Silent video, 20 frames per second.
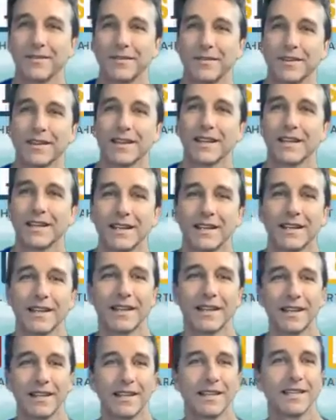
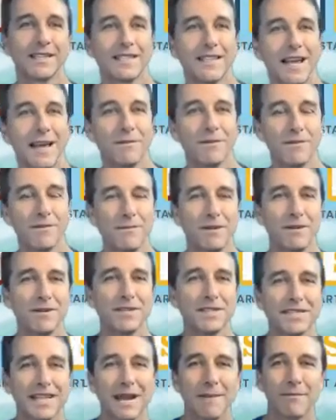Hi, everybody! Time for music,
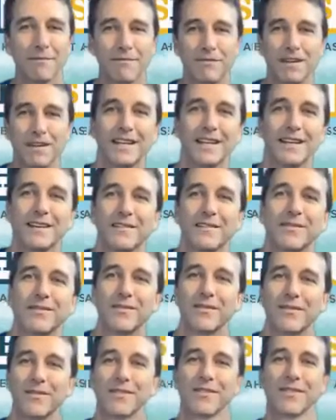time for fun.
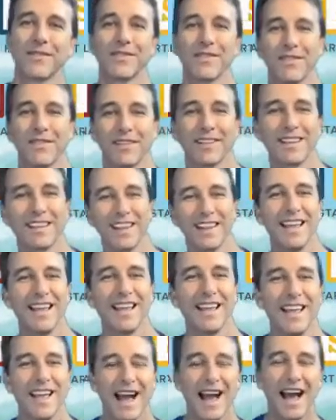Hello,
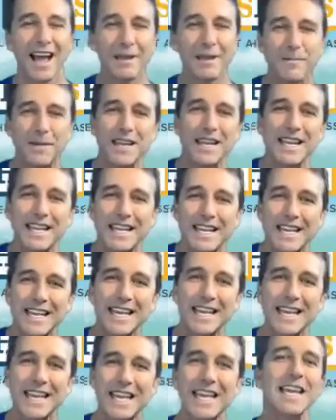Hi,
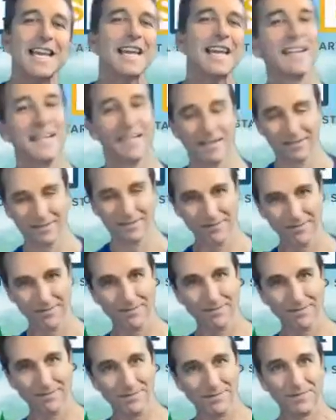Pinky! Hello. Hi,
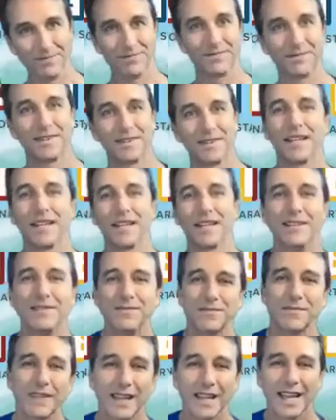Nick!
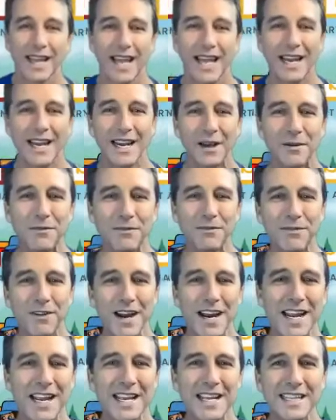Oh, my hello, goodness,
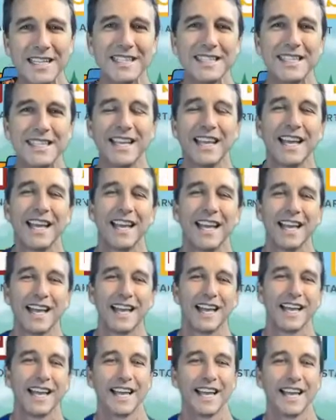friends. I'm so excited!
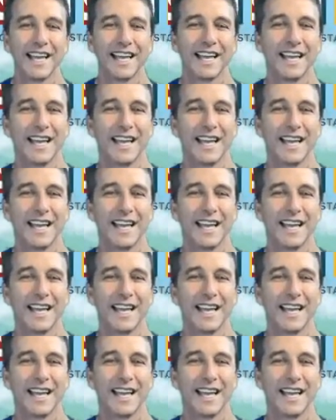Hi,